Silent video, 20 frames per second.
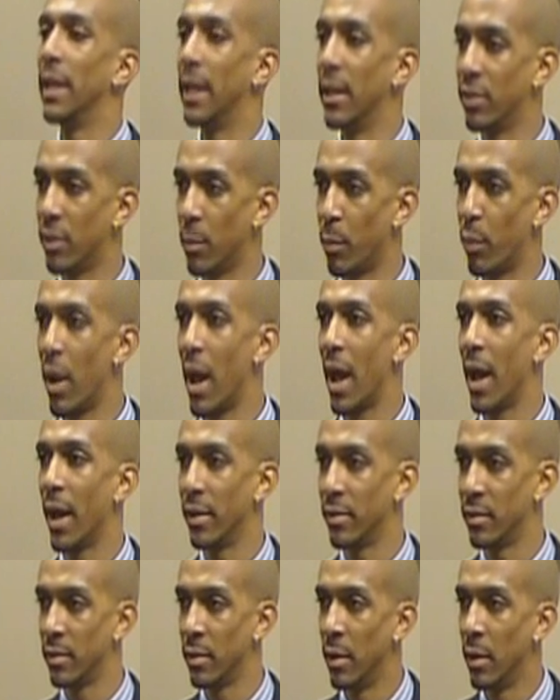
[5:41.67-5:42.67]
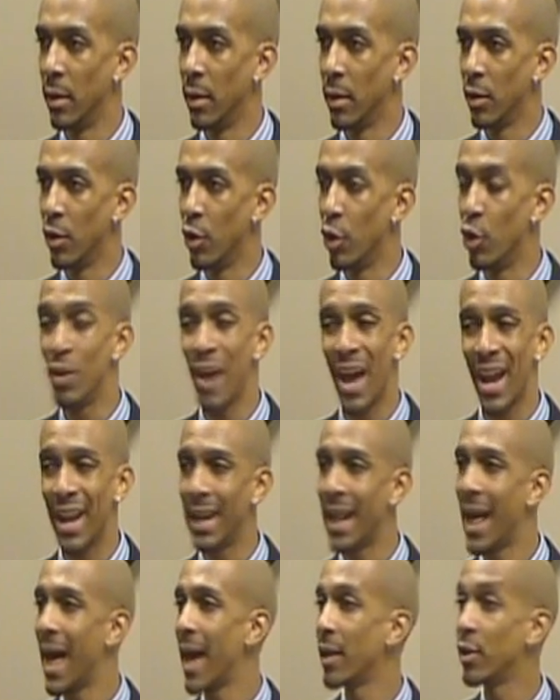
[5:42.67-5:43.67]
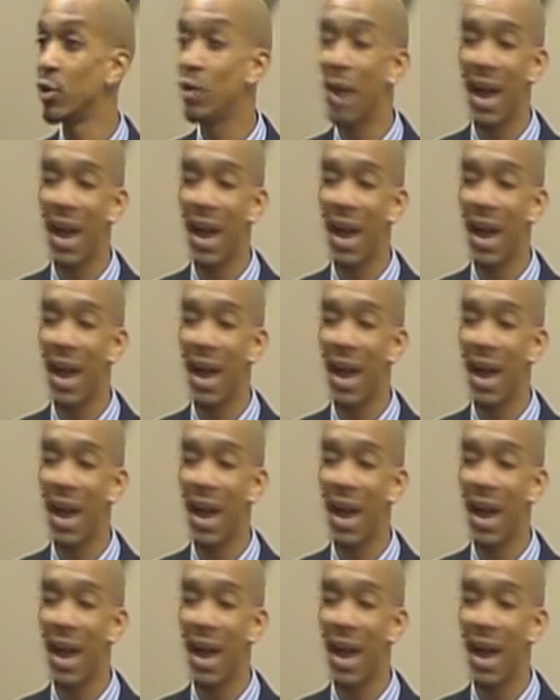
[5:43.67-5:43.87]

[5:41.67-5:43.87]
get the prize. You know, you got a lot